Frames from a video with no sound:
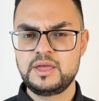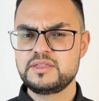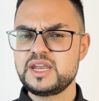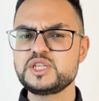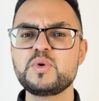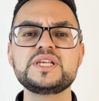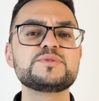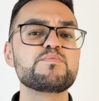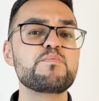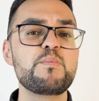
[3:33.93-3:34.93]
The next one is
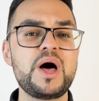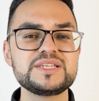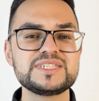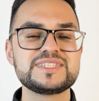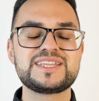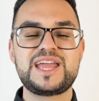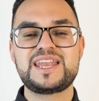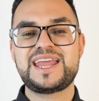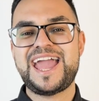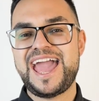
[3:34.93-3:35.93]
must
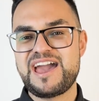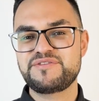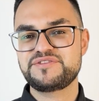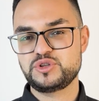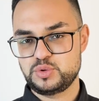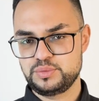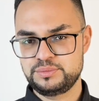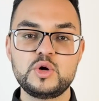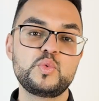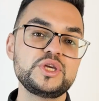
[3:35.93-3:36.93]
and have to.
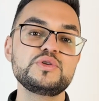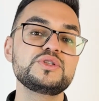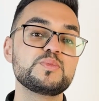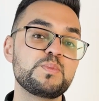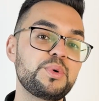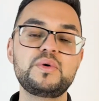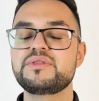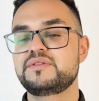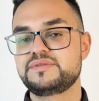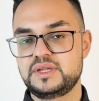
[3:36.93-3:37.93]
We use
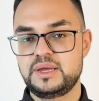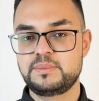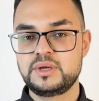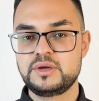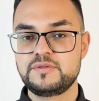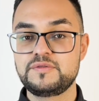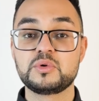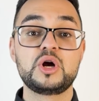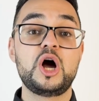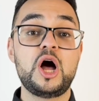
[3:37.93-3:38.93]
both of them
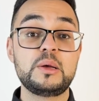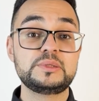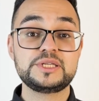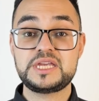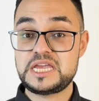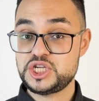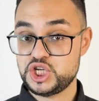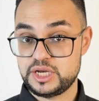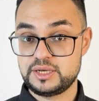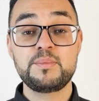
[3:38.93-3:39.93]
for
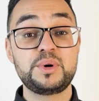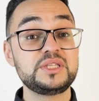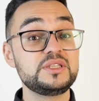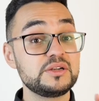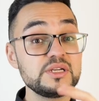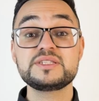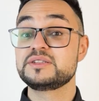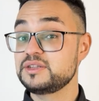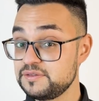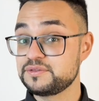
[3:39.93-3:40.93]
obligation, but there is a
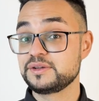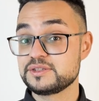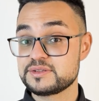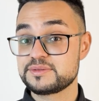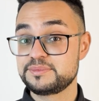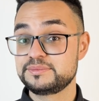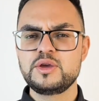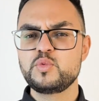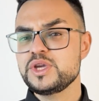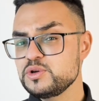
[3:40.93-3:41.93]
difference.
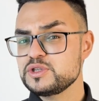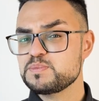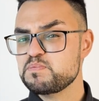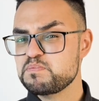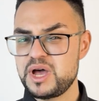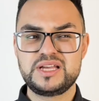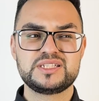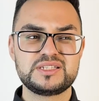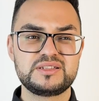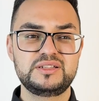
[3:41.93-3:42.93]
We use
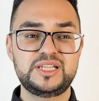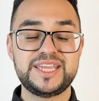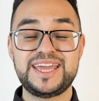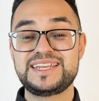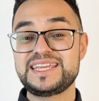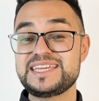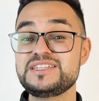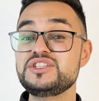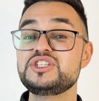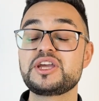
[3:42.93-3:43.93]
must like an
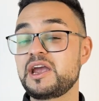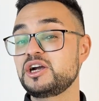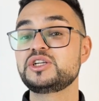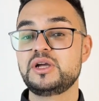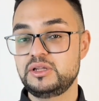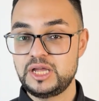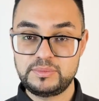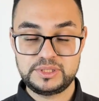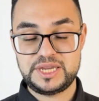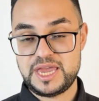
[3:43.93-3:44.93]
internal
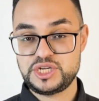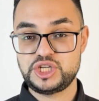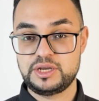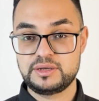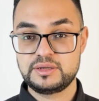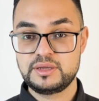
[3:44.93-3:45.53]
obligation.